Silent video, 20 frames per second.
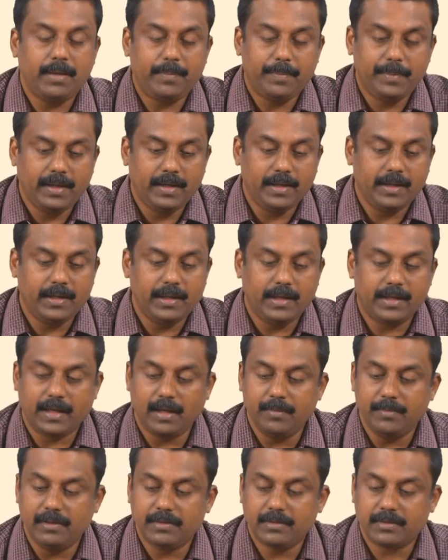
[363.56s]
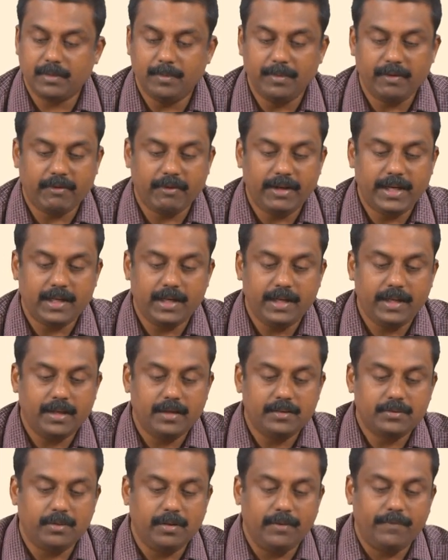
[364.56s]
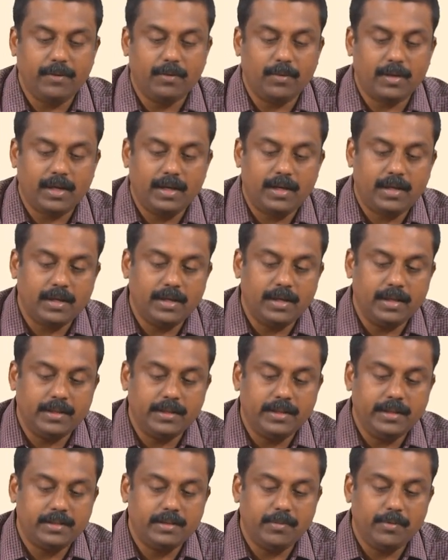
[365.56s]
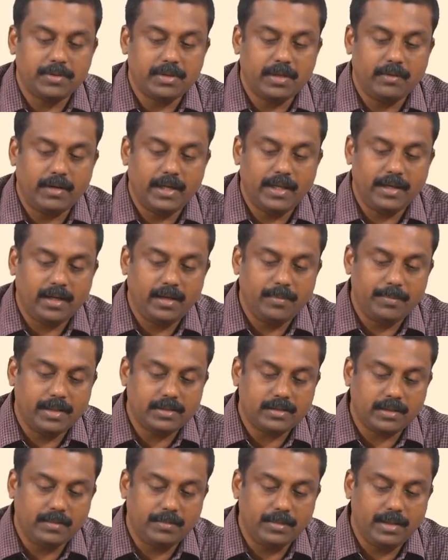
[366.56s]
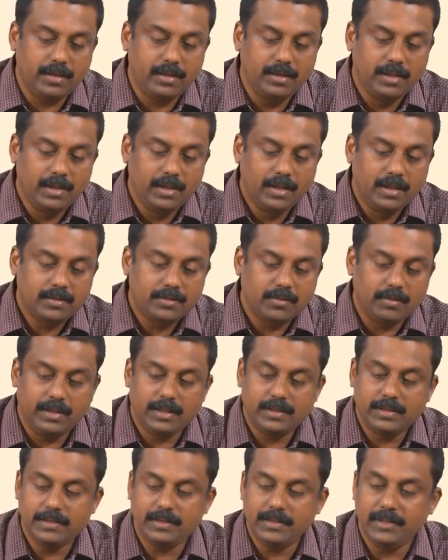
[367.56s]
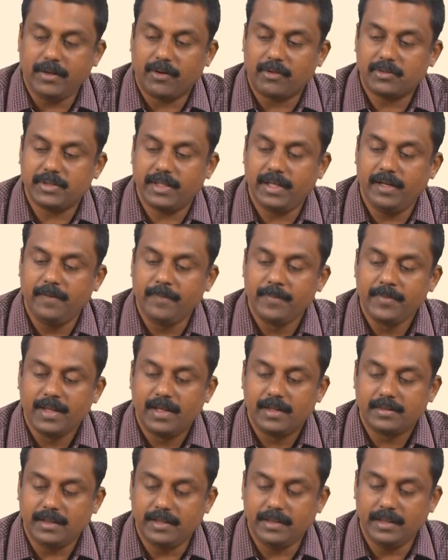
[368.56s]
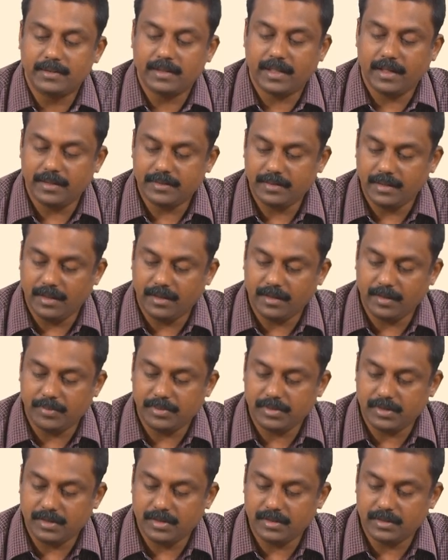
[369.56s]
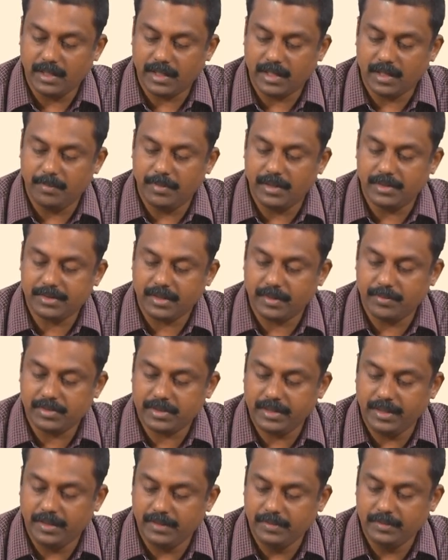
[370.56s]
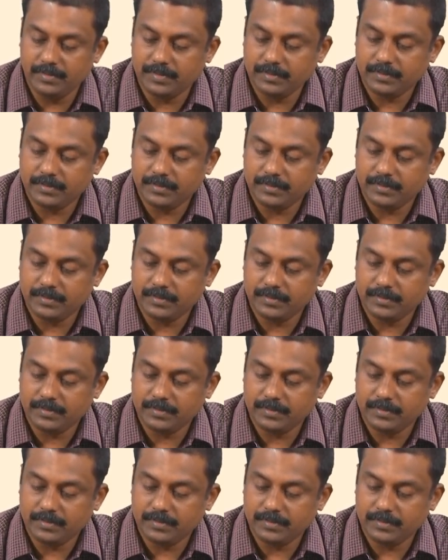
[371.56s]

mapping, uh, it can, it can be very clear. So if you look at uh, the distribution of alloying elements in the middle, so this is the oxide. So in this case, an a silicon based TRIP steel.